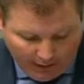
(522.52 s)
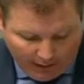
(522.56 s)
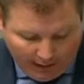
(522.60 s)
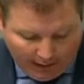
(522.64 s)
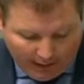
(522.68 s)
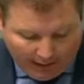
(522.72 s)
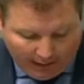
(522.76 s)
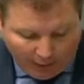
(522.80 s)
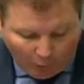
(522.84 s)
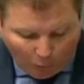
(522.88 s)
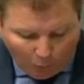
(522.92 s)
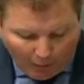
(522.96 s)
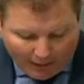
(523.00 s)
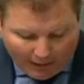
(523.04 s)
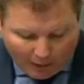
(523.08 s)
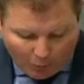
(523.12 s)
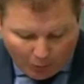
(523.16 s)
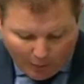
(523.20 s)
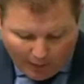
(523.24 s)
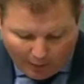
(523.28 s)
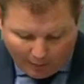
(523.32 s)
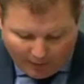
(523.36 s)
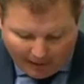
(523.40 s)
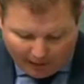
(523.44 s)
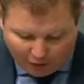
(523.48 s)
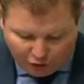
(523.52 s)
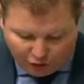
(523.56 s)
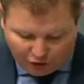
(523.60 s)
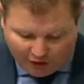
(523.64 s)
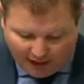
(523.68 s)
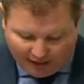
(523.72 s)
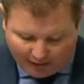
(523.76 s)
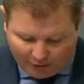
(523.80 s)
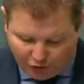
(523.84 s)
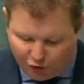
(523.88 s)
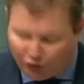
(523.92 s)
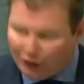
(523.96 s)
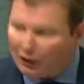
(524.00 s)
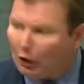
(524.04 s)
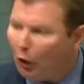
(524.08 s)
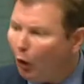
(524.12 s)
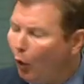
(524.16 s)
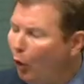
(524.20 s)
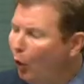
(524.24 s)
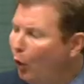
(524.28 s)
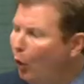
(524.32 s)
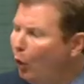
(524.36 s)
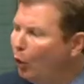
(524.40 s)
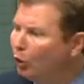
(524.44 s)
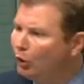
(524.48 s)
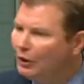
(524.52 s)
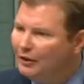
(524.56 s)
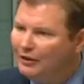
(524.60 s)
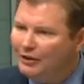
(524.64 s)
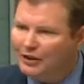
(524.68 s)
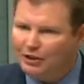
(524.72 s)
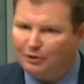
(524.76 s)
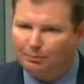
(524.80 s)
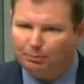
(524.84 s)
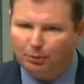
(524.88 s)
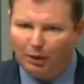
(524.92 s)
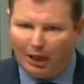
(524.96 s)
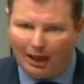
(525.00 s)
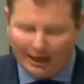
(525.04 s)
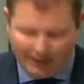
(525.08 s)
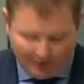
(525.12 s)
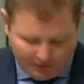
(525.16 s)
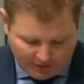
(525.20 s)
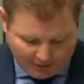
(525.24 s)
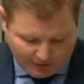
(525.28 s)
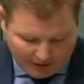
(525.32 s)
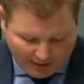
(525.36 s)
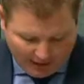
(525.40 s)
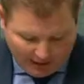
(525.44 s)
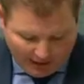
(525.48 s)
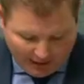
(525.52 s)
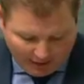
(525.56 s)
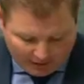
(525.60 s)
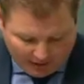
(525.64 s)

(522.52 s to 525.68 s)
In a week where we are challenging all in this place